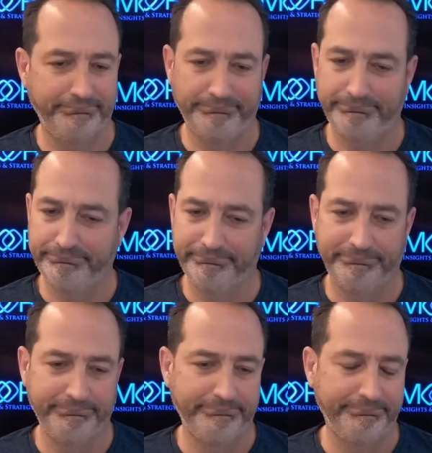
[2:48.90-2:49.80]

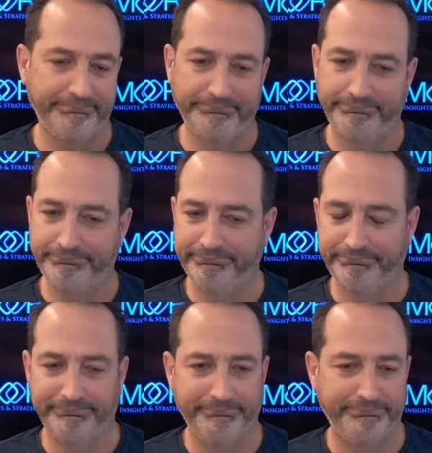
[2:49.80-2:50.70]

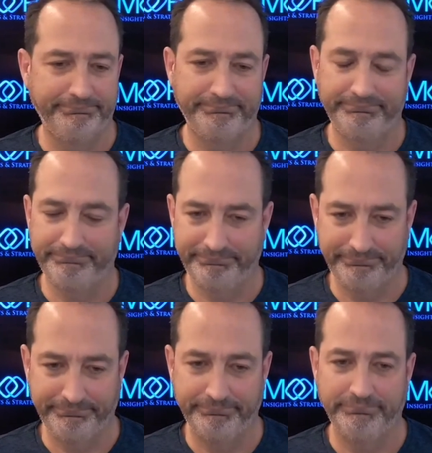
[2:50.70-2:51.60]

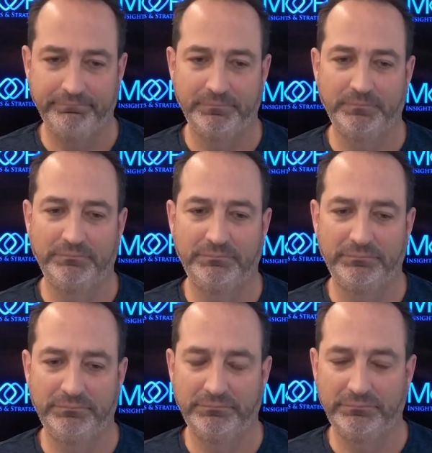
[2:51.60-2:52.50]

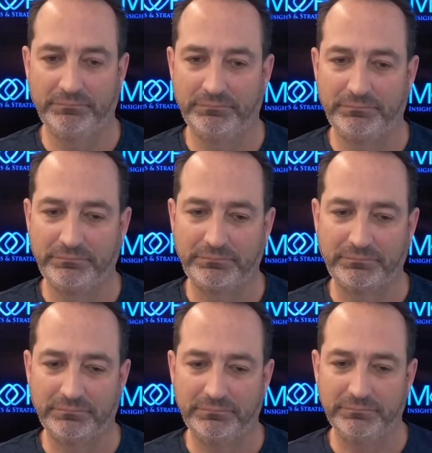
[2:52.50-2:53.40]

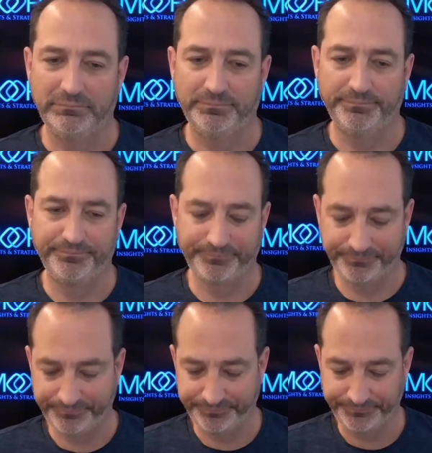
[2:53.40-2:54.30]

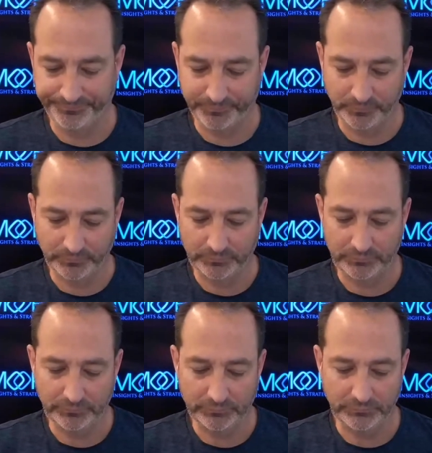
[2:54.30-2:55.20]

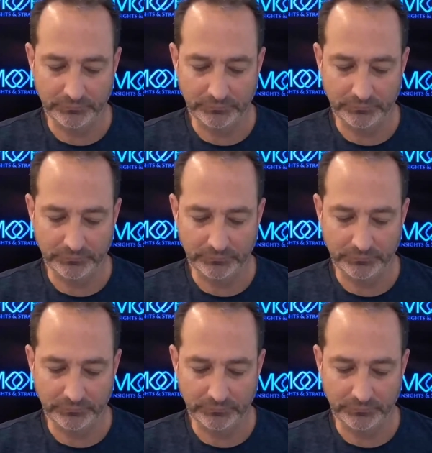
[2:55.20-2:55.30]
(not speaking)